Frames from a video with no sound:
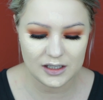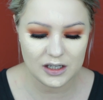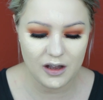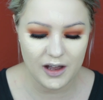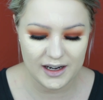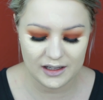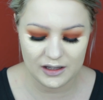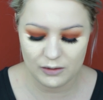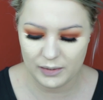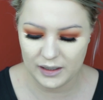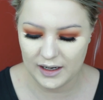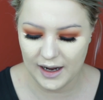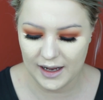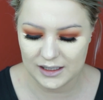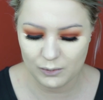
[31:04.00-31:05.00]
a tiny little
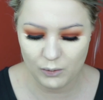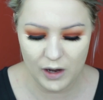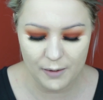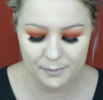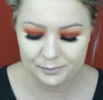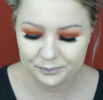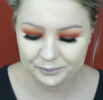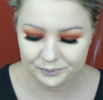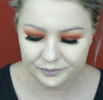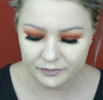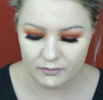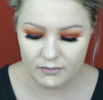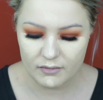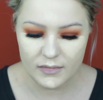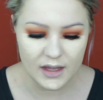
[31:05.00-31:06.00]
bit as well.
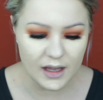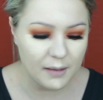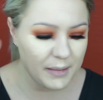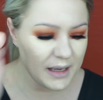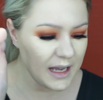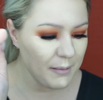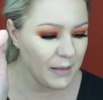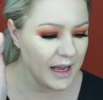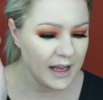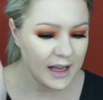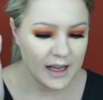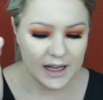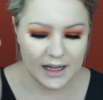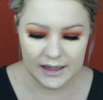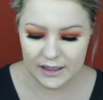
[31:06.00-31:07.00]
Pick up my
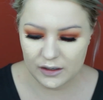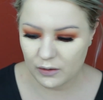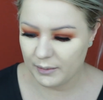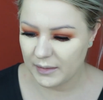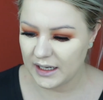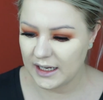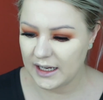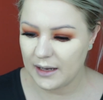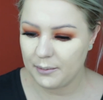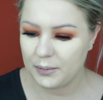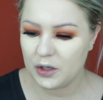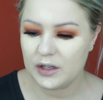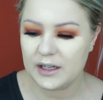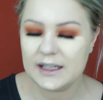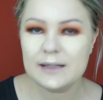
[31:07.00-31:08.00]
little mini
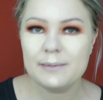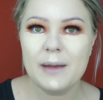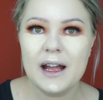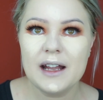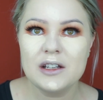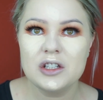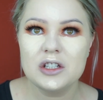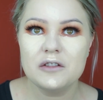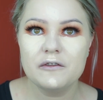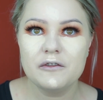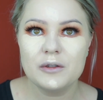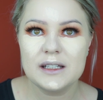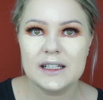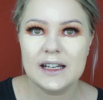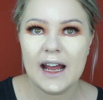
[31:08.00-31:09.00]
beauty sponge
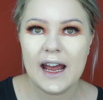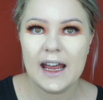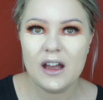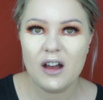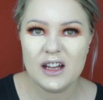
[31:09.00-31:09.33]
for today.